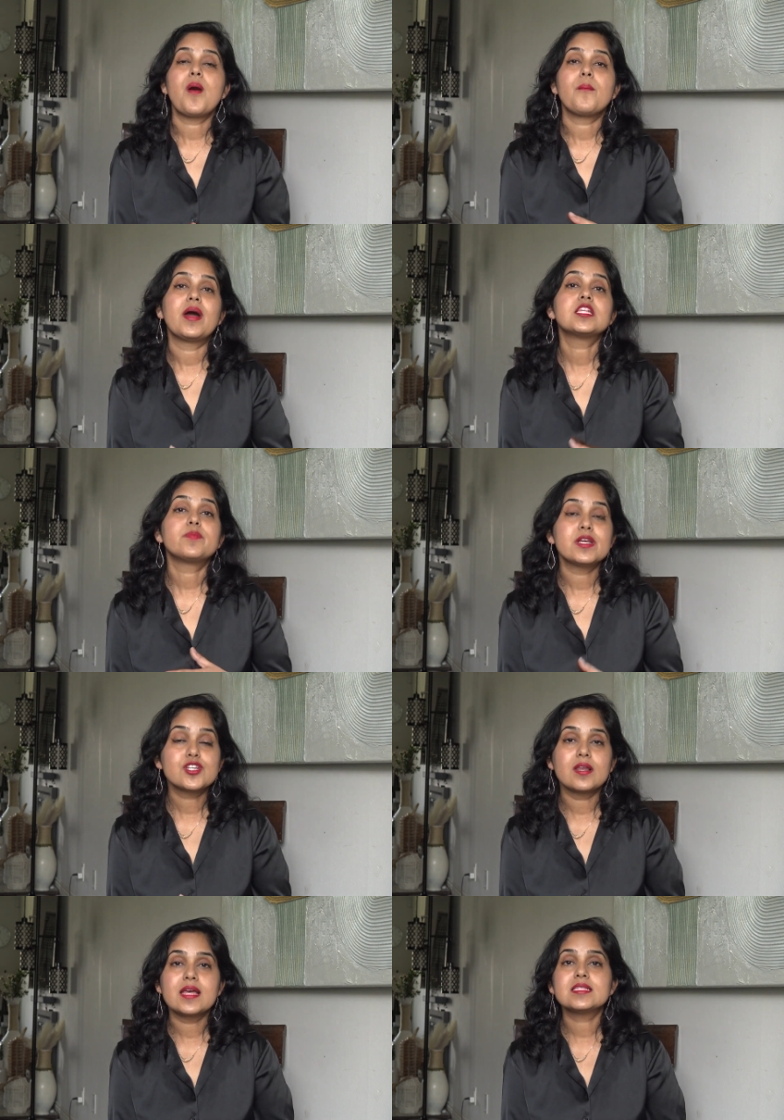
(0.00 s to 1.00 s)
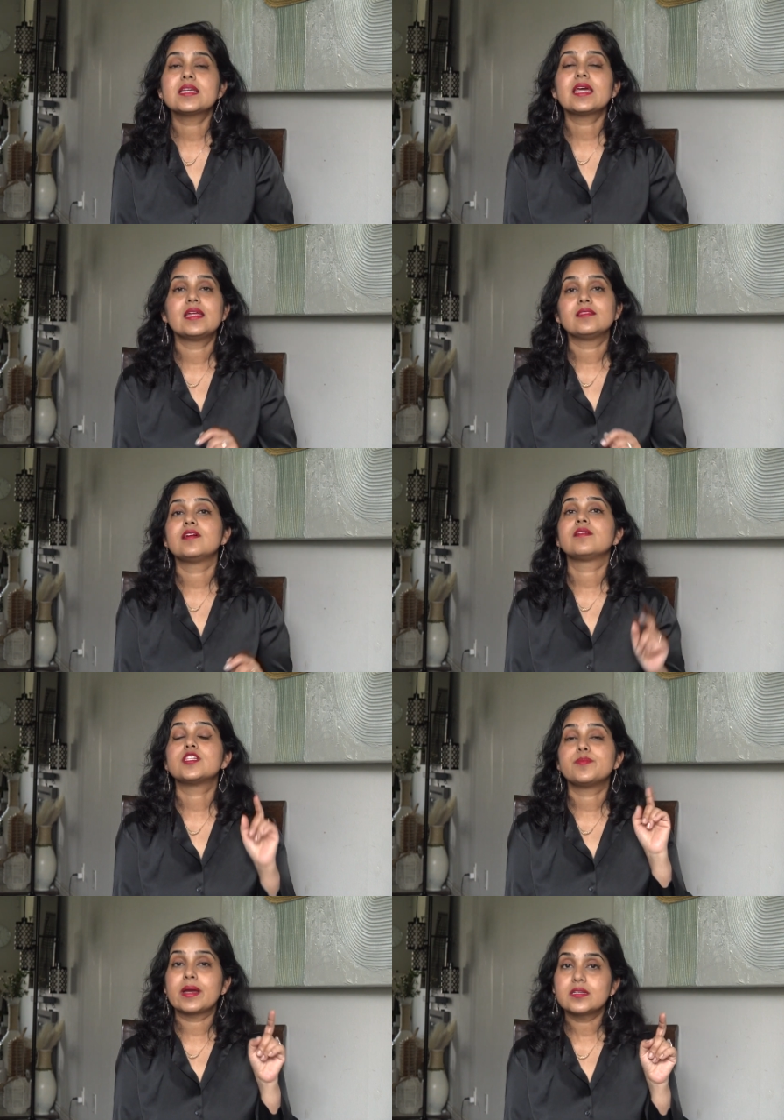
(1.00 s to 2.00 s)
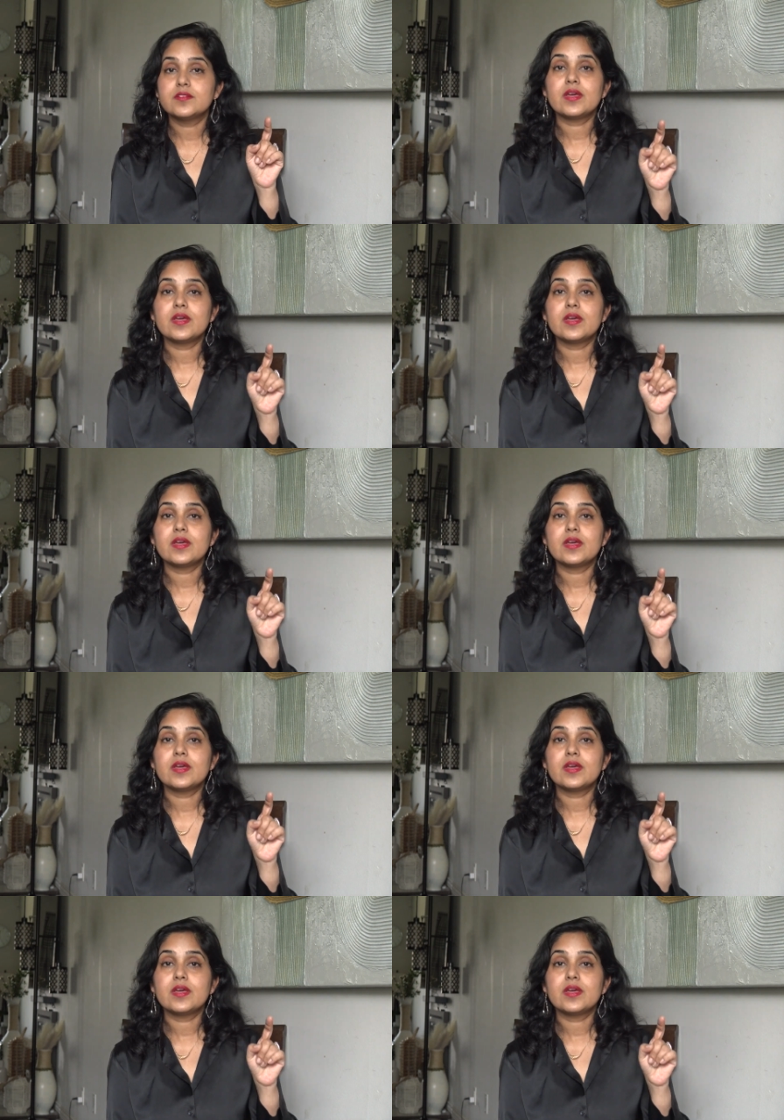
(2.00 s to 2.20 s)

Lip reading: By specializing in their respective